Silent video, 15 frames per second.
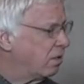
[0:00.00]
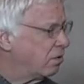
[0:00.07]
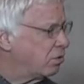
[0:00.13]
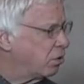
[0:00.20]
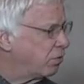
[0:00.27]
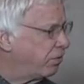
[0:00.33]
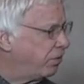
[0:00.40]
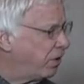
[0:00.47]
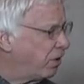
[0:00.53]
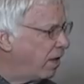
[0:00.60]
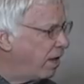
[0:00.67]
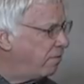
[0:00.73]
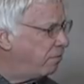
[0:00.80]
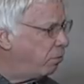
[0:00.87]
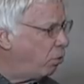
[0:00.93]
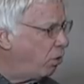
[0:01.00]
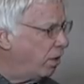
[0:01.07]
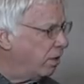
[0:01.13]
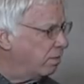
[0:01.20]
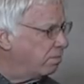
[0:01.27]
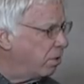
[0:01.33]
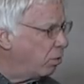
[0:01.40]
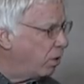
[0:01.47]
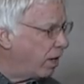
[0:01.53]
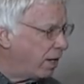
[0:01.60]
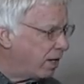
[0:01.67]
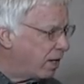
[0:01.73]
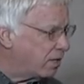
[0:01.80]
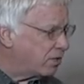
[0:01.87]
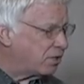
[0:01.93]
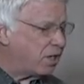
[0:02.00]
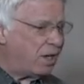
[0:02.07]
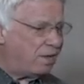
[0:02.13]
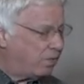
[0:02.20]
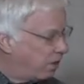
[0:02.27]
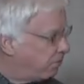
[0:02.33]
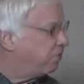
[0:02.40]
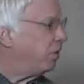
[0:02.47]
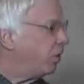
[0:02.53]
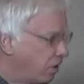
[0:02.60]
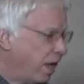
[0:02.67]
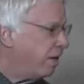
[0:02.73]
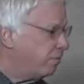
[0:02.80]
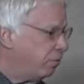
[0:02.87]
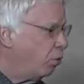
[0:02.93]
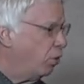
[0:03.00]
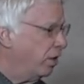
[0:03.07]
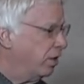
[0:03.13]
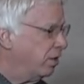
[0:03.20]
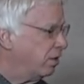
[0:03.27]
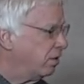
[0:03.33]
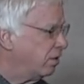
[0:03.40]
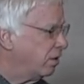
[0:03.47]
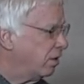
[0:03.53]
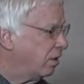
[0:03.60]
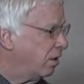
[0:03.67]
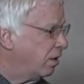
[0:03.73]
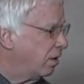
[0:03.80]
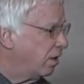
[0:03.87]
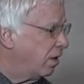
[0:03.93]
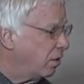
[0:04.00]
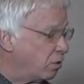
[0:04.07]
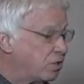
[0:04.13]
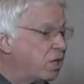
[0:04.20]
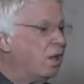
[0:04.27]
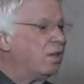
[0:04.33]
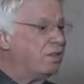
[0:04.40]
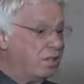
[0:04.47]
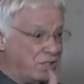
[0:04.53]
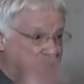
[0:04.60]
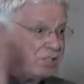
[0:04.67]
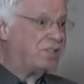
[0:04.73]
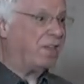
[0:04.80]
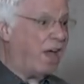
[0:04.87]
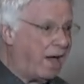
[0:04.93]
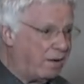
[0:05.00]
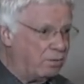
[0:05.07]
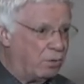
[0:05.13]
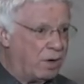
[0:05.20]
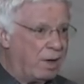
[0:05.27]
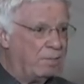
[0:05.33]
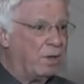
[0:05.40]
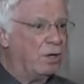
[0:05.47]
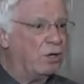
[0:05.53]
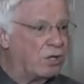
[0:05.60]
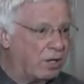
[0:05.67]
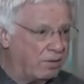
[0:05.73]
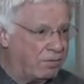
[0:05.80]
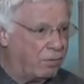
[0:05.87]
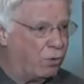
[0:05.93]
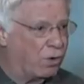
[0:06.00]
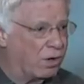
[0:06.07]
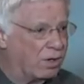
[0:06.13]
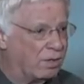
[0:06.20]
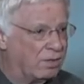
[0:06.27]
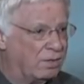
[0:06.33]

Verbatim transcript: to fill that void. But when I got saved, they filled that void. And it was, this is that, what I've been looking for.